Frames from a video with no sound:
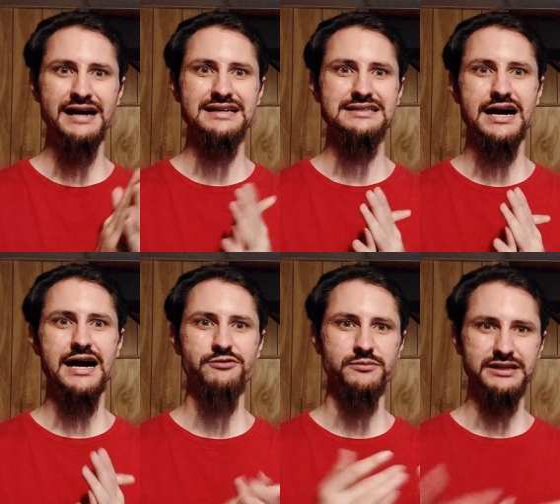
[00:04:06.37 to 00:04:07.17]
minus
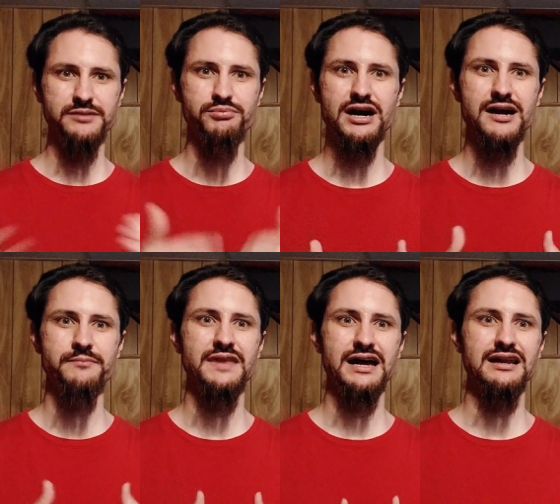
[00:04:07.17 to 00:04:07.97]
I will be the
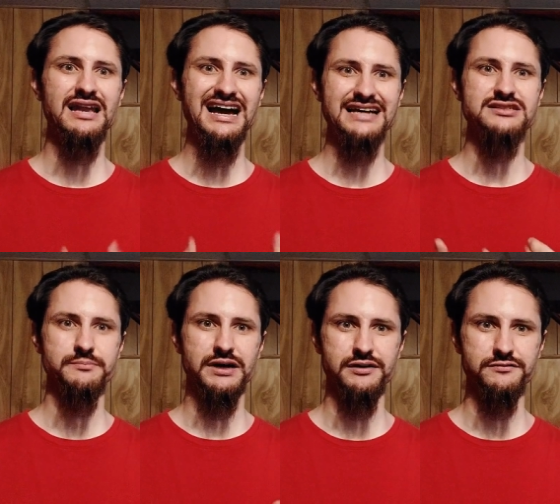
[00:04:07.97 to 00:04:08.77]
prime that lies
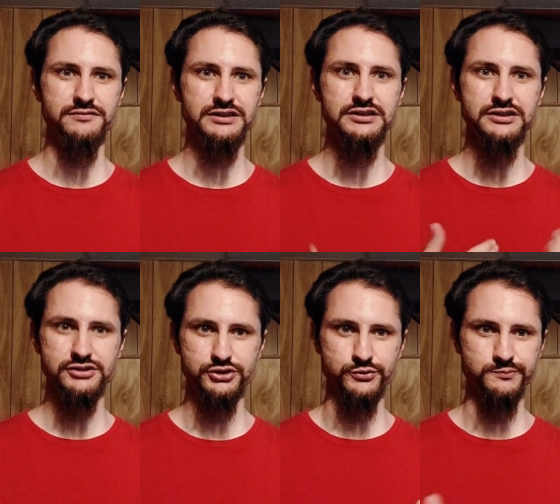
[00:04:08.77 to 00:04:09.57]
above
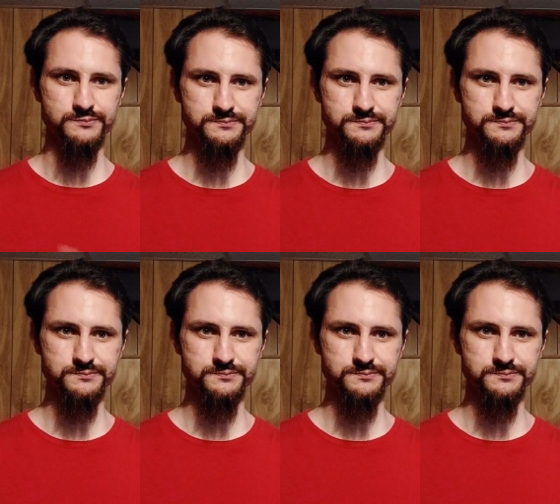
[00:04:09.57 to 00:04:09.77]
2.